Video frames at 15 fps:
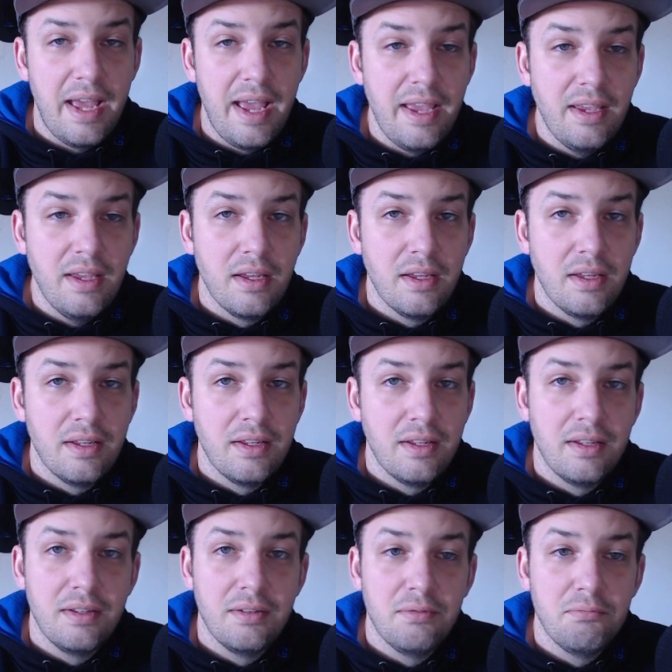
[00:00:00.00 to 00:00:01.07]
the day
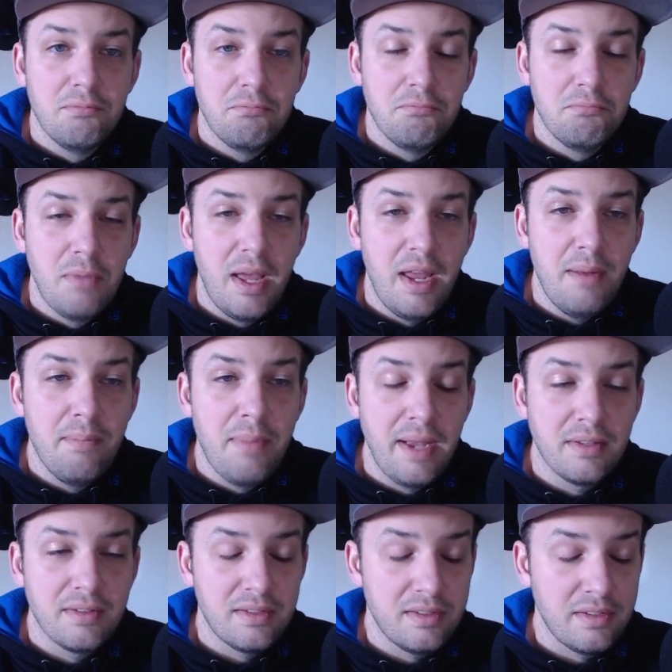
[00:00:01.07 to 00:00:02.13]
and it
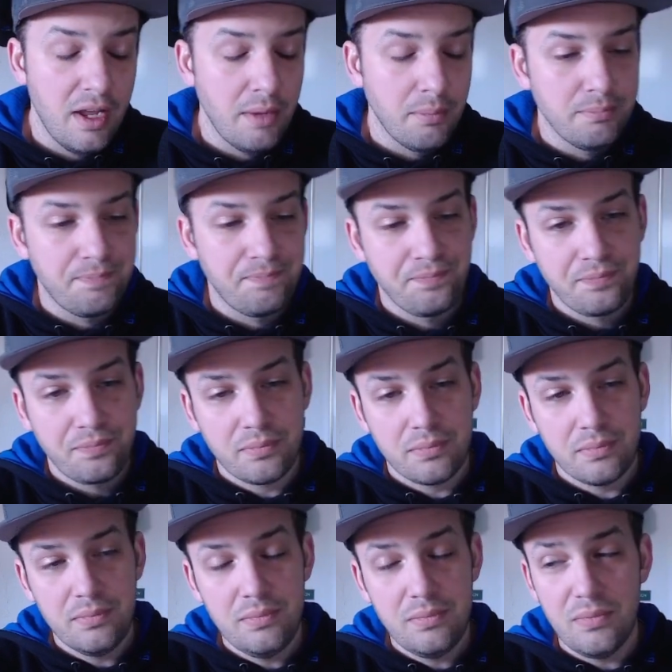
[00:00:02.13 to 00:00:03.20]
bounces up.
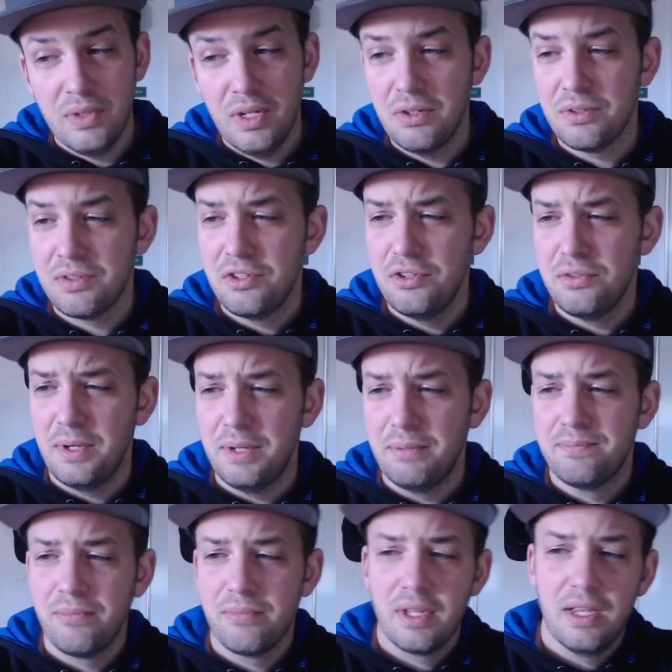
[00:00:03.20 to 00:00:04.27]
Oh, excuse
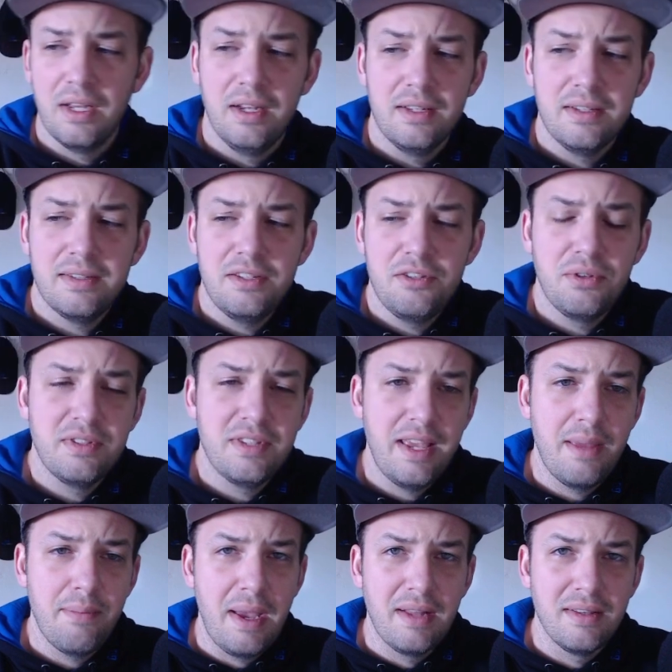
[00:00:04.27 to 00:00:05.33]
me. Uh, so you can
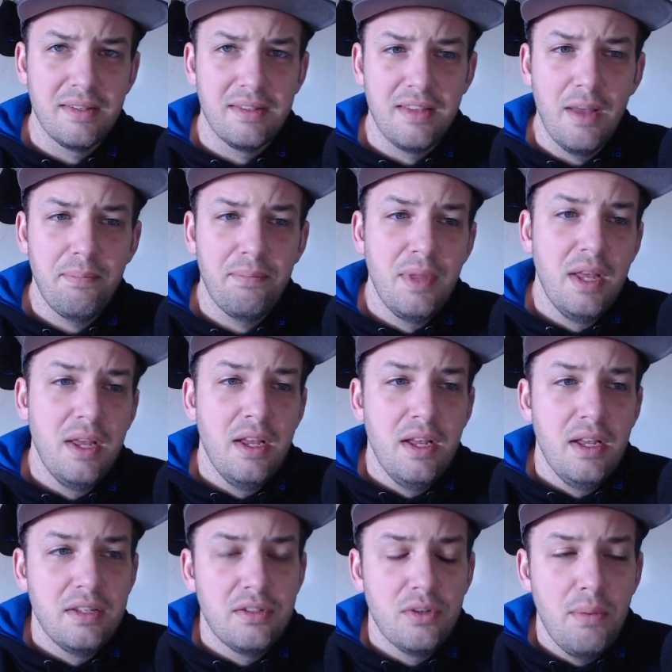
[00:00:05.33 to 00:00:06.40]
say it bounces up.
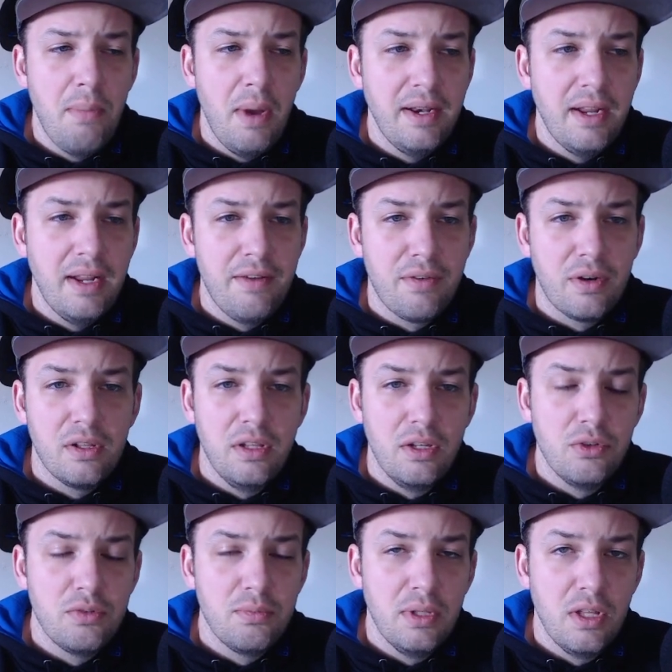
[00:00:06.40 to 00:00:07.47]
So it might not ever
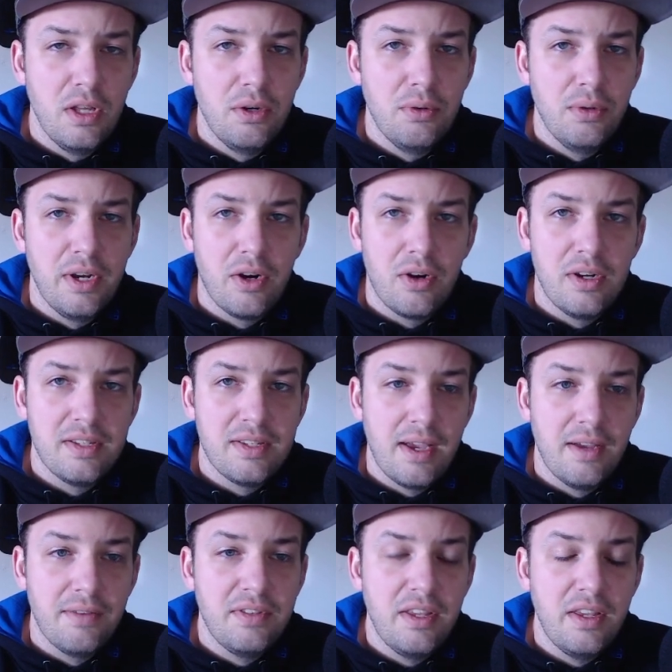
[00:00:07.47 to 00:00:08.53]
close below an R S
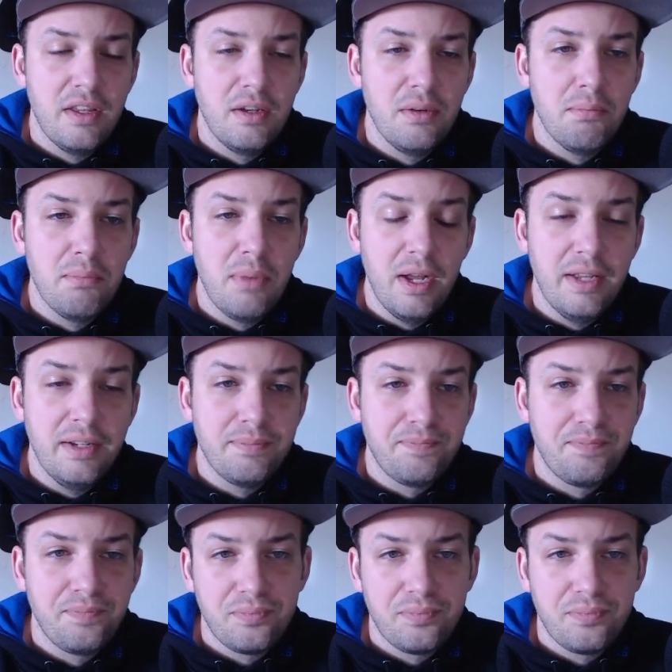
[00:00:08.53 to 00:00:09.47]
I of ten, but